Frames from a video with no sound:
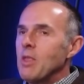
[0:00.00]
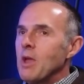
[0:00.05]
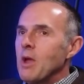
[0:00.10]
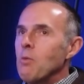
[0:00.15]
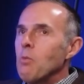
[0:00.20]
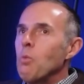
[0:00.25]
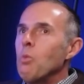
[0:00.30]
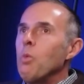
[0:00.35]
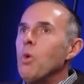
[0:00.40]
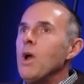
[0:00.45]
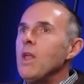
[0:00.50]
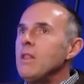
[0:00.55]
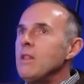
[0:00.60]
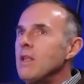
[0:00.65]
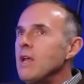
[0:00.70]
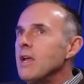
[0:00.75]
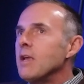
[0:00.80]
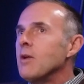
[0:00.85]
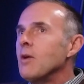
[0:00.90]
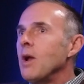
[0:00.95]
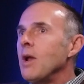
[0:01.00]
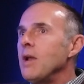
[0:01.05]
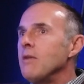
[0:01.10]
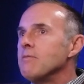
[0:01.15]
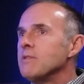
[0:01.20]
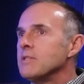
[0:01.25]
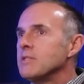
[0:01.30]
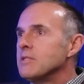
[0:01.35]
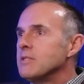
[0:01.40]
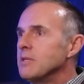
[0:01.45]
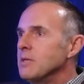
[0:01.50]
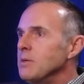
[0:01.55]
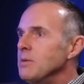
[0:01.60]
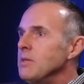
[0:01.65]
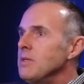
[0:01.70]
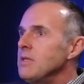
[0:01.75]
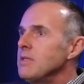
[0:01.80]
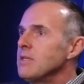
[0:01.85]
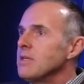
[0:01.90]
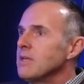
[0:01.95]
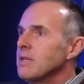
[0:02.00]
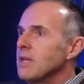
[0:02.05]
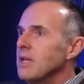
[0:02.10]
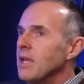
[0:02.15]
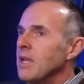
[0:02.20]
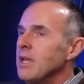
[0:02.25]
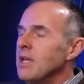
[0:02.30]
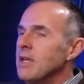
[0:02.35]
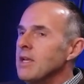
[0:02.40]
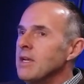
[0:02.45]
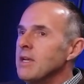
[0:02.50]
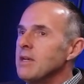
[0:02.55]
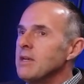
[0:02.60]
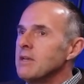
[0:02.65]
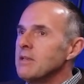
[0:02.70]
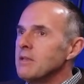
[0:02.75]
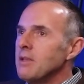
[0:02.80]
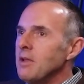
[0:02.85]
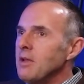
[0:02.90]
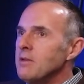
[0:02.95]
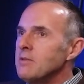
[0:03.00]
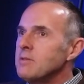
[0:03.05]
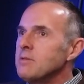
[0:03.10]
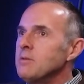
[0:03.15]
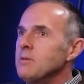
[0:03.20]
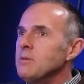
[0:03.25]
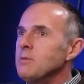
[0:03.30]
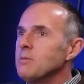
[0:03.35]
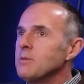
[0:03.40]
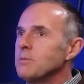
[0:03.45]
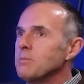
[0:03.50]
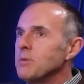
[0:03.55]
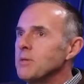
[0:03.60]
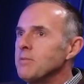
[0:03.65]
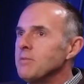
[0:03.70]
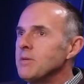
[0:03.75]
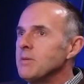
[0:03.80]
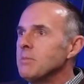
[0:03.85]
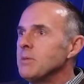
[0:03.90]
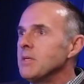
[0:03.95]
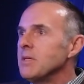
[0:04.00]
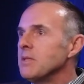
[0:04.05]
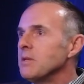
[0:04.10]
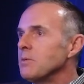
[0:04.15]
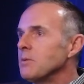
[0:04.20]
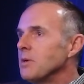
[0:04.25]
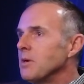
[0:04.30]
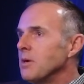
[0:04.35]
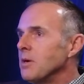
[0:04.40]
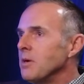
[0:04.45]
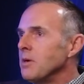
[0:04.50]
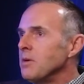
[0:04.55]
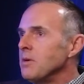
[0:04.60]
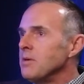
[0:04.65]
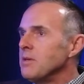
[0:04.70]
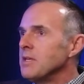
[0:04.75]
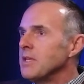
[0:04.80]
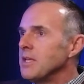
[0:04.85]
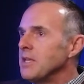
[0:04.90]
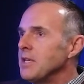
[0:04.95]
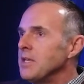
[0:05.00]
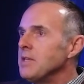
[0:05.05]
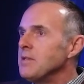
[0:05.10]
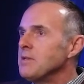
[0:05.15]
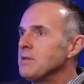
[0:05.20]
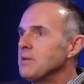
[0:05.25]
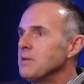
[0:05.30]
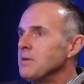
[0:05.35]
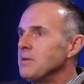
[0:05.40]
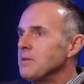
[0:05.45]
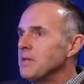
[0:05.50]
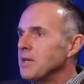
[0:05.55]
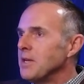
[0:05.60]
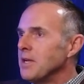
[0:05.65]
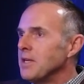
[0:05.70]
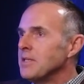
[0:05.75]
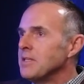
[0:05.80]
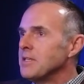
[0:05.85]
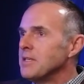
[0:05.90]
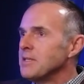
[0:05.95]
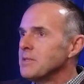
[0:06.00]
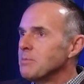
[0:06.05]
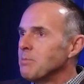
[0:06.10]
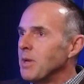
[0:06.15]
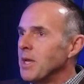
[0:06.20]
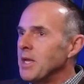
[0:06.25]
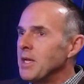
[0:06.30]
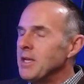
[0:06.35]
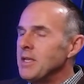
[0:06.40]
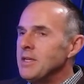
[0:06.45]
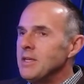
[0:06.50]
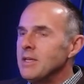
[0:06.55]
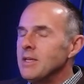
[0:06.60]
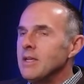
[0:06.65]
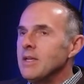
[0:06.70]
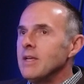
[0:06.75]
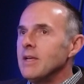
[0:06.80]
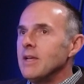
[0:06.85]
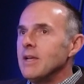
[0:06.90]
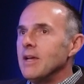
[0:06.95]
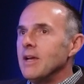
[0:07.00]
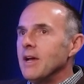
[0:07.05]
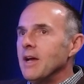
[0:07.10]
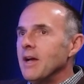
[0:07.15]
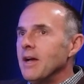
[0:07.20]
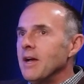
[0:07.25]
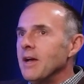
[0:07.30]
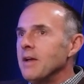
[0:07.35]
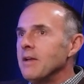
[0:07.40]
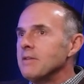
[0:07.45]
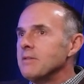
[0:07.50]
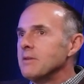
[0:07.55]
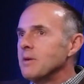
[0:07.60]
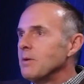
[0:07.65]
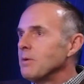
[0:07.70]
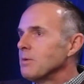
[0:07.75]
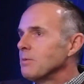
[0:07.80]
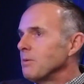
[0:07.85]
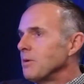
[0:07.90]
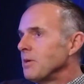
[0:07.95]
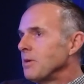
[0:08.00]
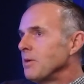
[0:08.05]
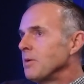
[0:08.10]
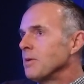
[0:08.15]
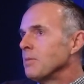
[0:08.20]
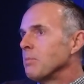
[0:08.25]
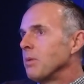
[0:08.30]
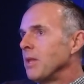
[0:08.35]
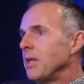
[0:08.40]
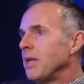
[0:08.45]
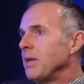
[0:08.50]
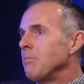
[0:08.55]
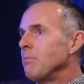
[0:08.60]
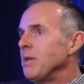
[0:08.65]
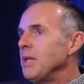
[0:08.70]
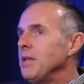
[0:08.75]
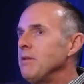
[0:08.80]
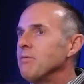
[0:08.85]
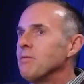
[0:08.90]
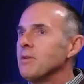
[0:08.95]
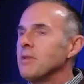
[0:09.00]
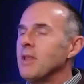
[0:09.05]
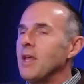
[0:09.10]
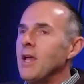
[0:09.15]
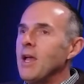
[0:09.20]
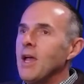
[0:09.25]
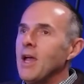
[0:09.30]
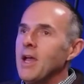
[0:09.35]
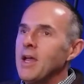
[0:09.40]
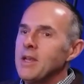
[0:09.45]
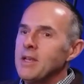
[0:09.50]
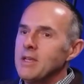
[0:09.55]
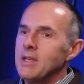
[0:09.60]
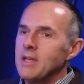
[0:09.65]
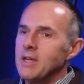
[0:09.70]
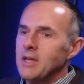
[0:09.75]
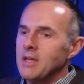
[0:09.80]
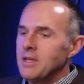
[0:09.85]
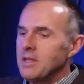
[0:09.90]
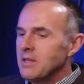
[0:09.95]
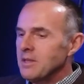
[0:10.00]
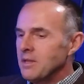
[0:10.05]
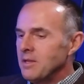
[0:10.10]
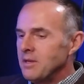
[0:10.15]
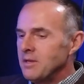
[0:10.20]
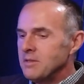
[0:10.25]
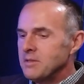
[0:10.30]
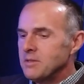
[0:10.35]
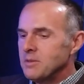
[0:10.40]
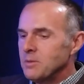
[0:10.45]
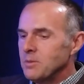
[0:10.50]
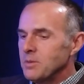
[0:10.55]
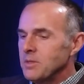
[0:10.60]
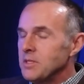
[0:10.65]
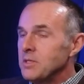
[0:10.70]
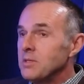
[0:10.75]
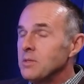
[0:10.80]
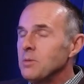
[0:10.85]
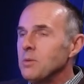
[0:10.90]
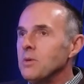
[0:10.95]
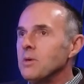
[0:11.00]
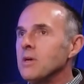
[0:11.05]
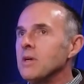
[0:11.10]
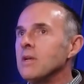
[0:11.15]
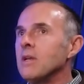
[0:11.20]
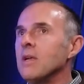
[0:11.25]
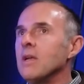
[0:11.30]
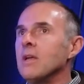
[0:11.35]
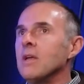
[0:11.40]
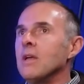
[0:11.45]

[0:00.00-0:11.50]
wasn't that great of a student, and law school was proven to be a little harder to get into than I anticipated. So we were working on a plan B for that. Long story short,